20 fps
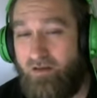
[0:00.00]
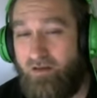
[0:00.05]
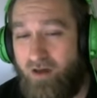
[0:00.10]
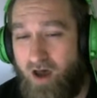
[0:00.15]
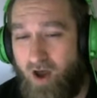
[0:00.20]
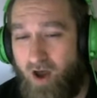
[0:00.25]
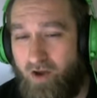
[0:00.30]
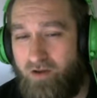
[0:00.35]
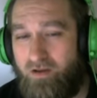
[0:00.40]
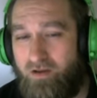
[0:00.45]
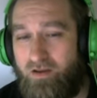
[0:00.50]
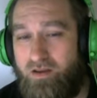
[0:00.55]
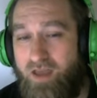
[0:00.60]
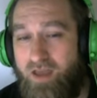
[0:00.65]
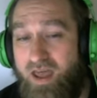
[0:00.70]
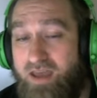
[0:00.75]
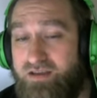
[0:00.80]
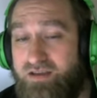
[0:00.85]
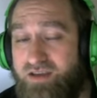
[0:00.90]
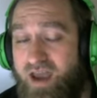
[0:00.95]
Uh,
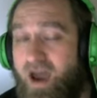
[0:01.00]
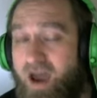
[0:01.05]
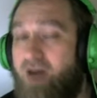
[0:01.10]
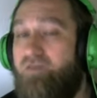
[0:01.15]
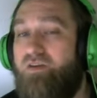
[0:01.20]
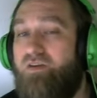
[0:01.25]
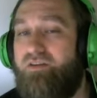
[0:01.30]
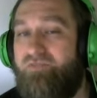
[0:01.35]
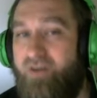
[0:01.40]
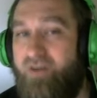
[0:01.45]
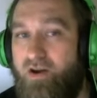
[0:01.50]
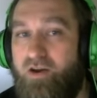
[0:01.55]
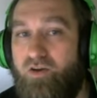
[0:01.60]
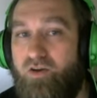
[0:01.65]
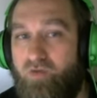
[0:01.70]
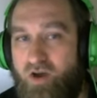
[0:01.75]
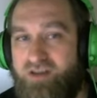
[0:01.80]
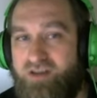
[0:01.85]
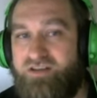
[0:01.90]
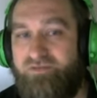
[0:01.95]
he's countering very
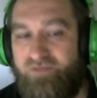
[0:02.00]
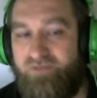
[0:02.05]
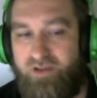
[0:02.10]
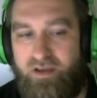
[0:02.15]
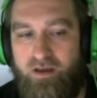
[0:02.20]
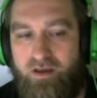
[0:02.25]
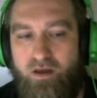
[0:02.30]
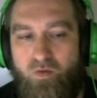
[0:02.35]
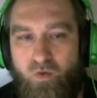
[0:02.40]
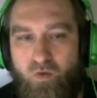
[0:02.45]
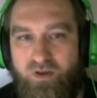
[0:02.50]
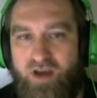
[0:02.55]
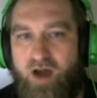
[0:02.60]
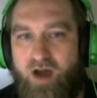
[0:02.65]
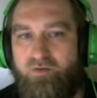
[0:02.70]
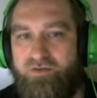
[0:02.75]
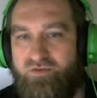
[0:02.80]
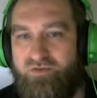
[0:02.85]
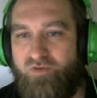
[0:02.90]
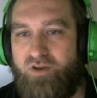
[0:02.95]
aggressively, which I
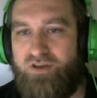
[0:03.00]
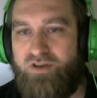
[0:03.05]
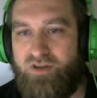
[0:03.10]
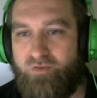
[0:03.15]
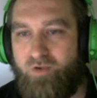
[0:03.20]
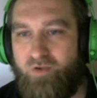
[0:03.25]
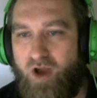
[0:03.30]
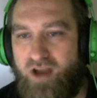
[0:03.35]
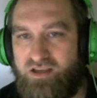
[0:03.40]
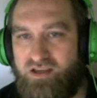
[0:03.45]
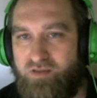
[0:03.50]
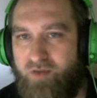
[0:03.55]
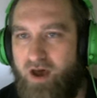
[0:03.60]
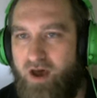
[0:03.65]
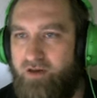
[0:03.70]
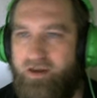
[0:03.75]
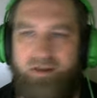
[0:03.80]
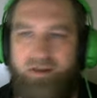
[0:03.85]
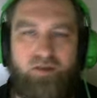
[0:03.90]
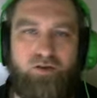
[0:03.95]
was really surprised
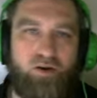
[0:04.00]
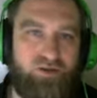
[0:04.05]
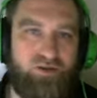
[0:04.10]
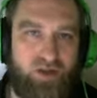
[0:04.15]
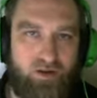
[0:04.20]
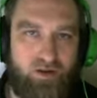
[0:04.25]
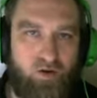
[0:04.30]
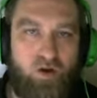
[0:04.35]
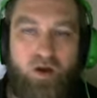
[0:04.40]
about. And who knows?